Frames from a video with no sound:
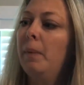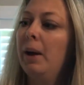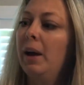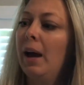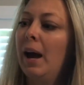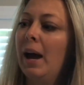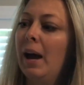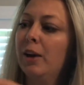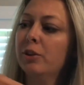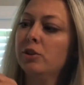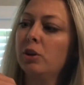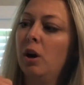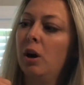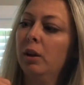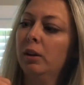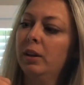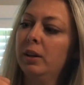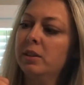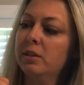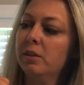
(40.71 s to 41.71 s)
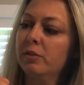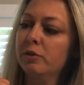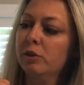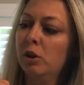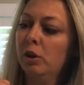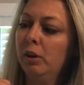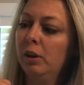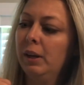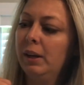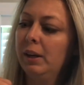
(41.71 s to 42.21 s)
It has our list of
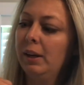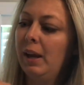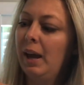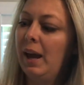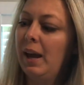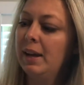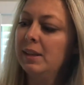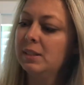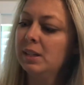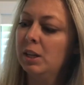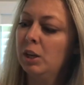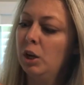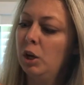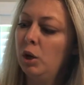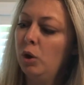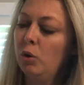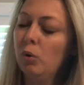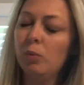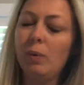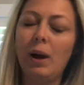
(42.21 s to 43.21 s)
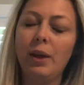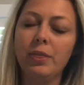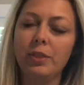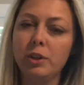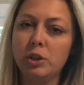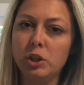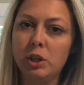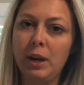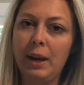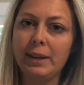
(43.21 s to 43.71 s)
turn-in dates and who to write the
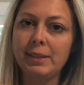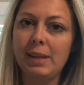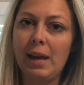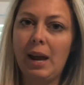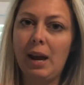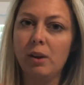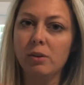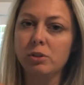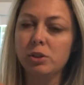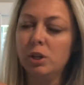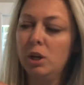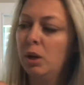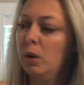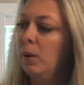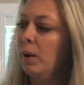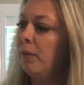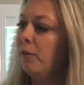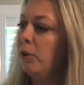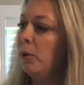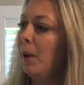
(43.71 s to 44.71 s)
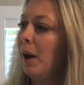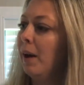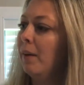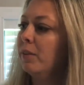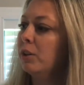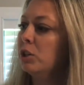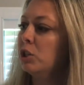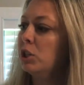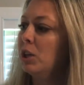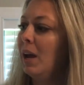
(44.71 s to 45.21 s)
checks out to if you have
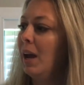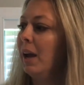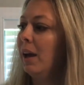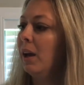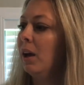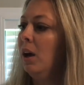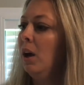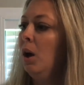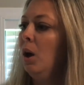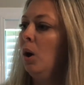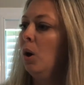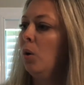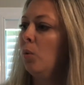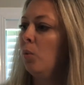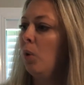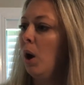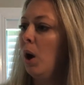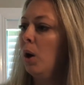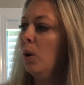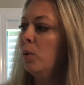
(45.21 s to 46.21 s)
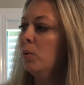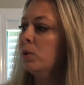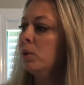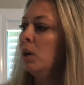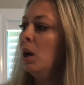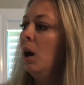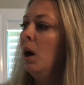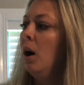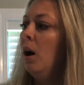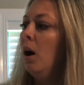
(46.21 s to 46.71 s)
a check wrote.
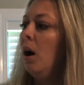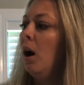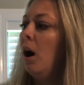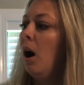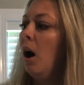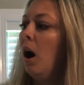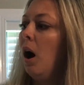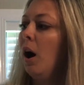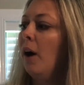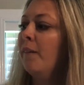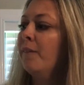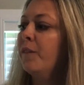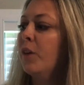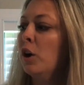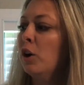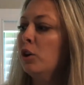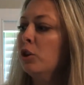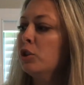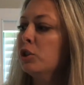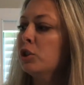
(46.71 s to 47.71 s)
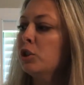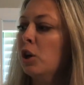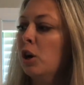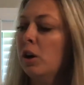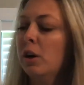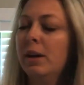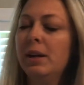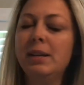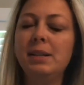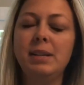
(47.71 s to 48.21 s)
Our first
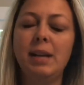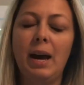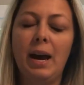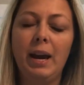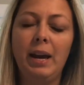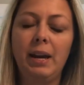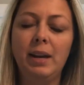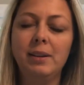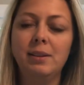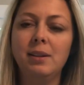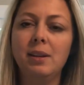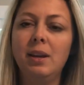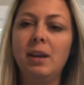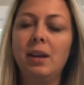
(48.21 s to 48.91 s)
turn-in date